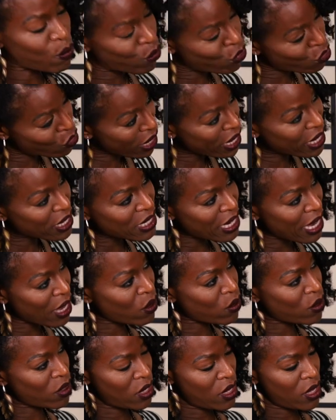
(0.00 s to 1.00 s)
break
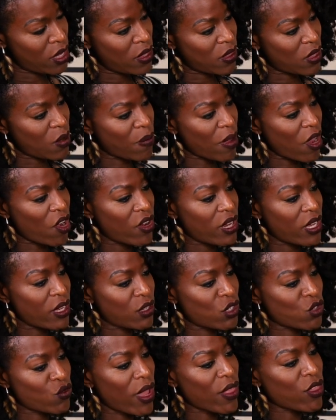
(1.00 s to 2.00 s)
down the
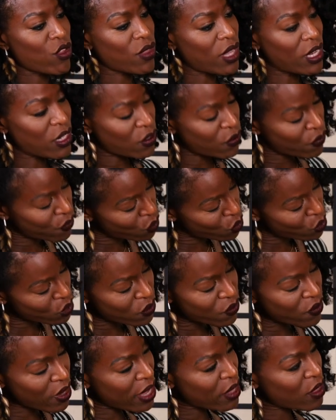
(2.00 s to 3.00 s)
barriers rather than to
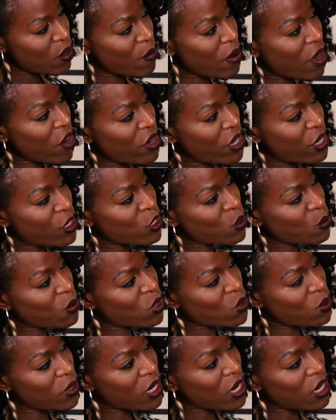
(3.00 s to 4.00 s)
fortify the barriers
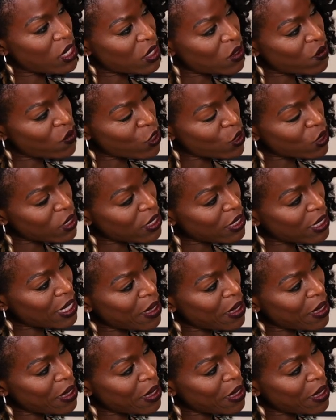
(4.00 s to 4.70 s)
between us versus